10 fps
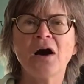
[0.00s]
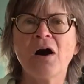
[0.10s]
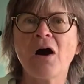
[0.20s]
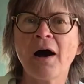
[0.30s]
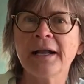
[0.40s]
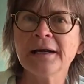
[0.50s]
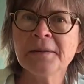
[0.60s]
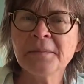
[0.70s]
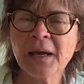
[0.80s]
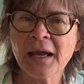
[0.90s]
on a
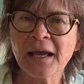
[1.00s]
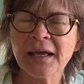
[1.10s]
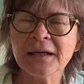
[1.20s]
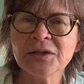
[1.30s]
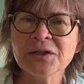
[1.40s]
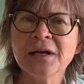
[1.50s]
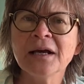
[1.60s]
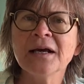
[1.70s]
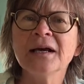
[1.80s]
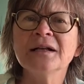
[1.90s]
page
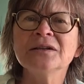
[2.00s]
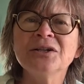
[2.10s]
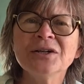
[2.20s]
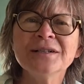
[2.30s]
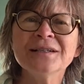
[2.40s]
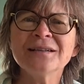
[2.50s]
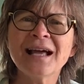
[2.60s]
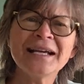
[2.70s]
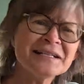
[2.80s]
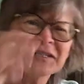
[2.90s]
looked
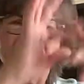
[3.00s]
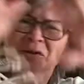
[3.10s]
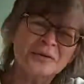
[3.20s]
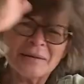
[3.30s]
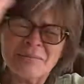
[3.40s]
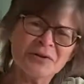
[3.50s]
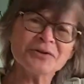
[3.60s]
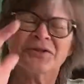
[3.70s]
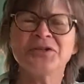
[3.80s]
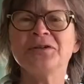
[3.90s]
like
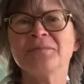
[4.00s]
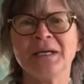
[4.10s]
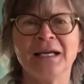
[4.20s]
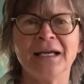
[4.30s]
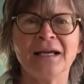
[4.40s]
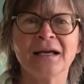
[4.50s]
scribbles to me.